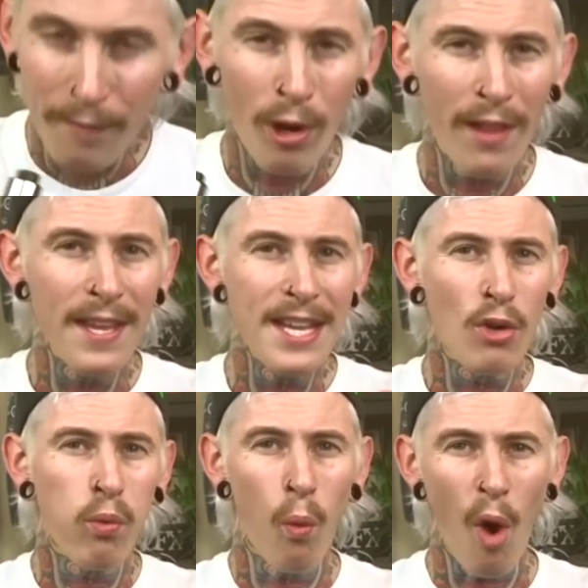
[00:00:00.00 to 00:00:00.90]
One of the
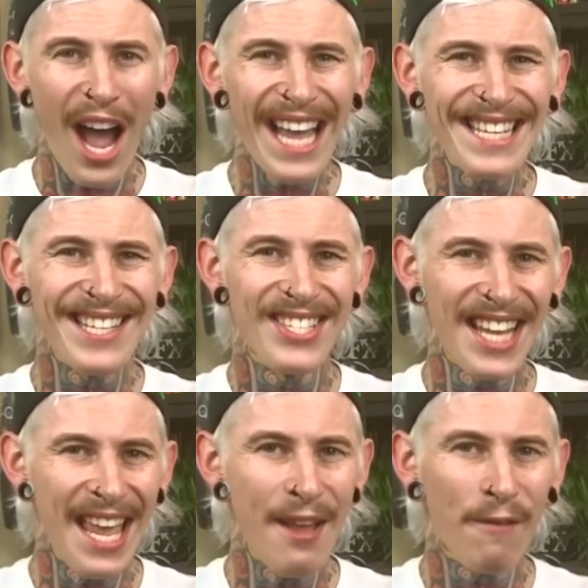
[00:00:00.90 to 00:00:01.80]
quietest
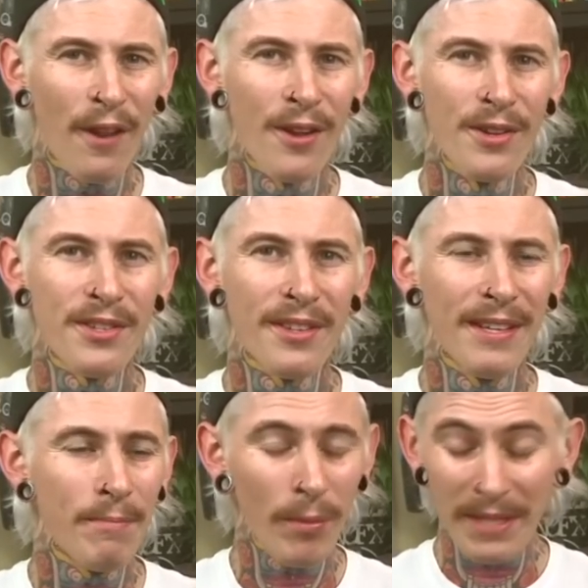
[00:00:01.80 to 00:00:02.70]
airflows,
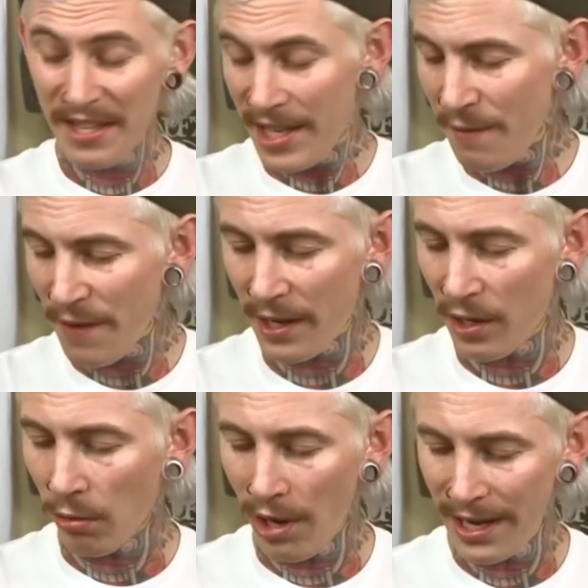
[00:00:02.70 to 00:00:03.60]
probably the fucking
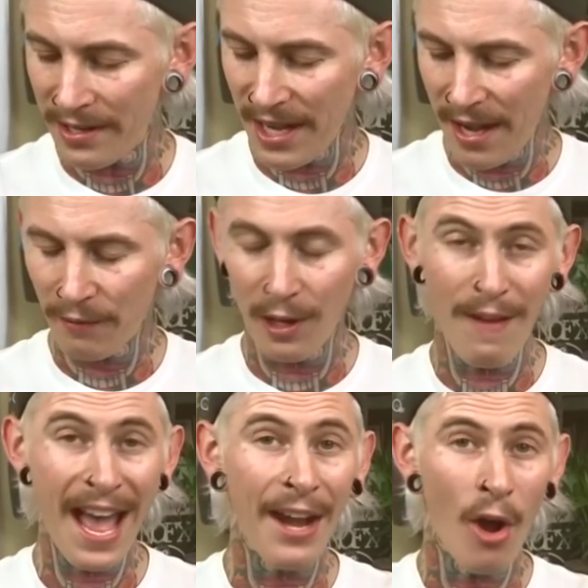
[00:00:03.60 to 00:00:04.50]
quietest airflow I've
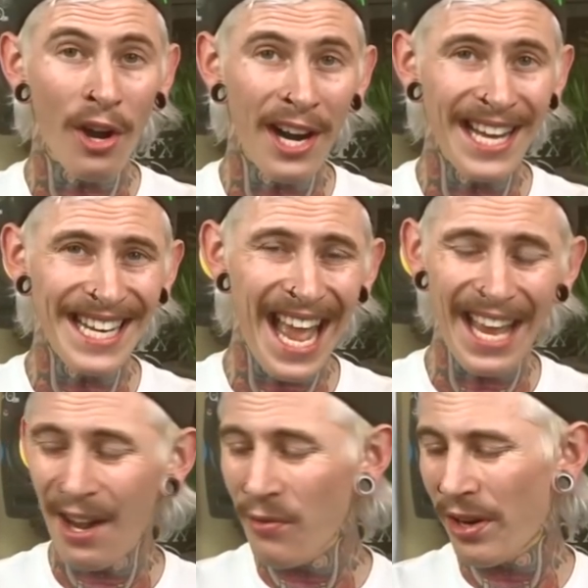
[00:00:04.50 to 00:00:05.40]
had on an R D A,
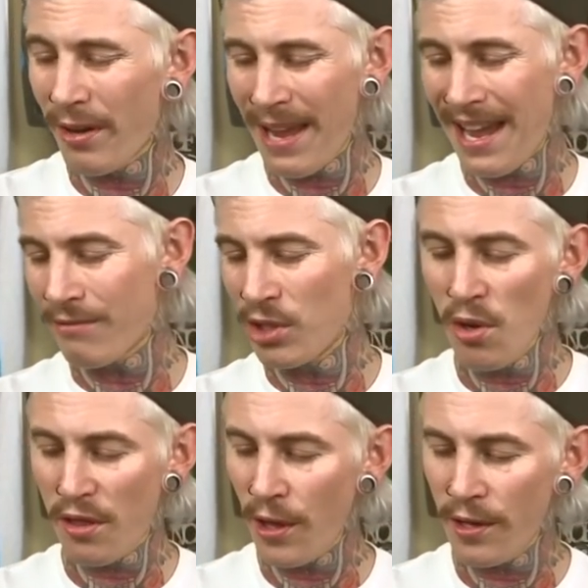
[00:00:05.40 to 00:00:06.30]
and I've got it about
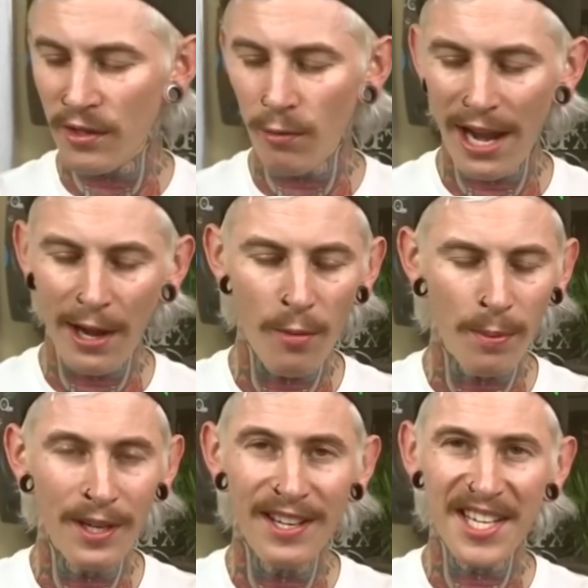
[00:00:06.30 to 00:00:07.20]
two-thirds of the way
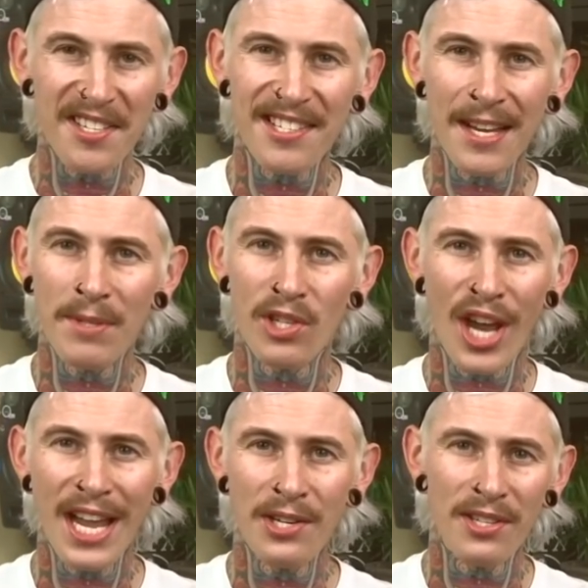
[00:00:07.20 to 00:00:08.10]
open. It doesn't seem to
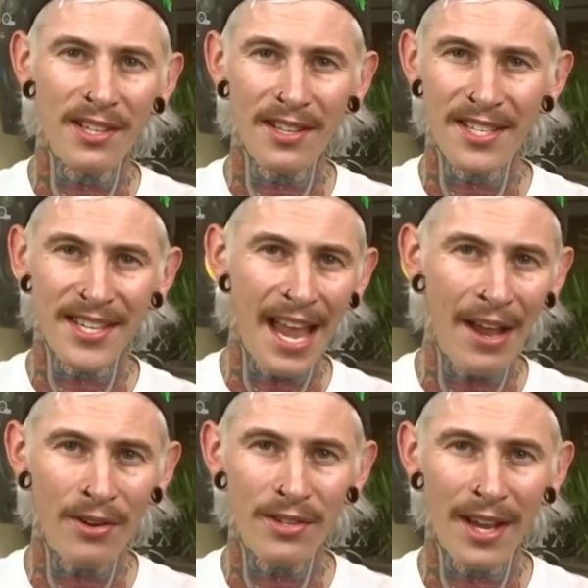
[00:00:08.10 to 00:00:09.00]
change the, the
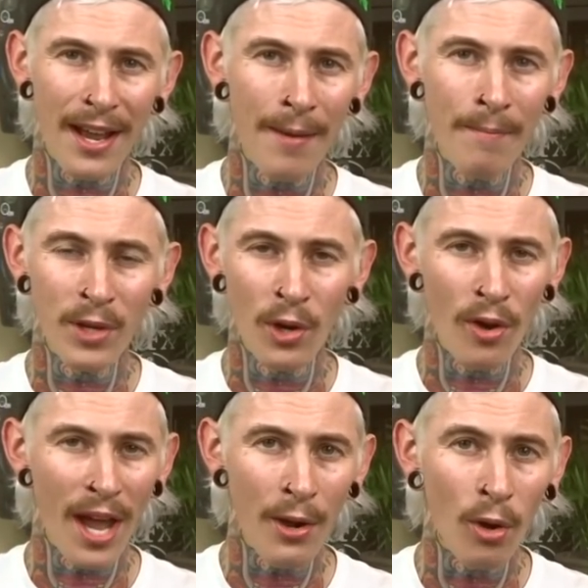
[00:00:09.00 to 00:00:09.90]
sound, um, you know,
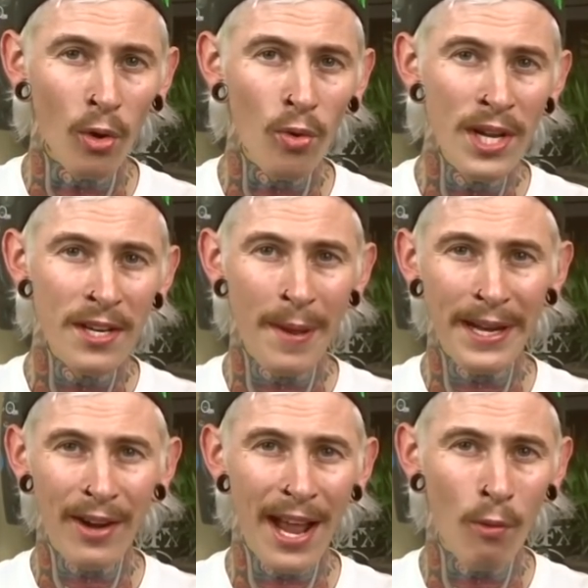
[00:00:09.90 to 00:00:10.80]
at all,
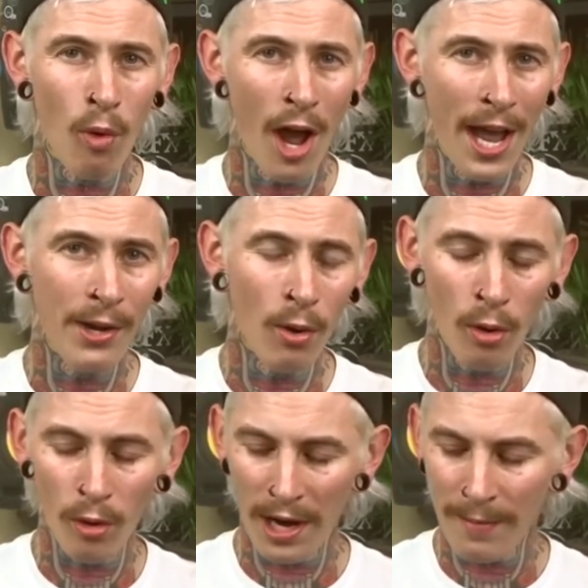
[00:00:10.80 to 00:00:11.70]
depending on how wide
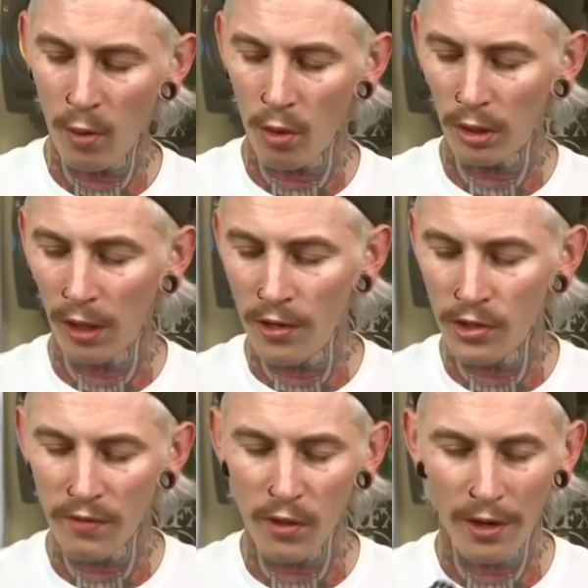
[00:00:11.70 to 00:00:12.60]
or, um, or
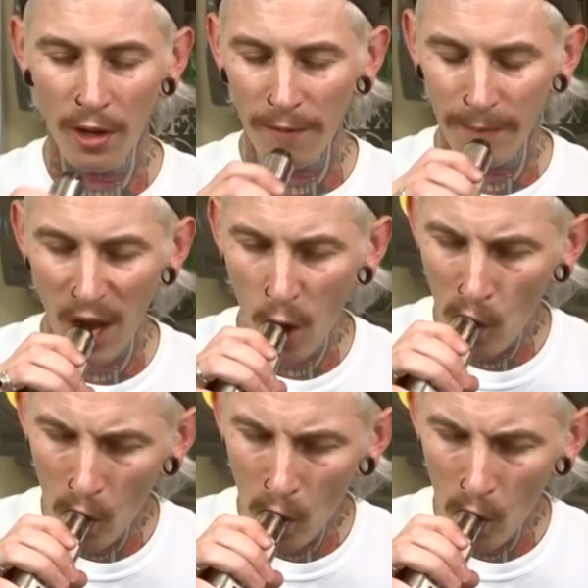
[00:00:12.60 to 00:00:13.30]
closed you've got it off, but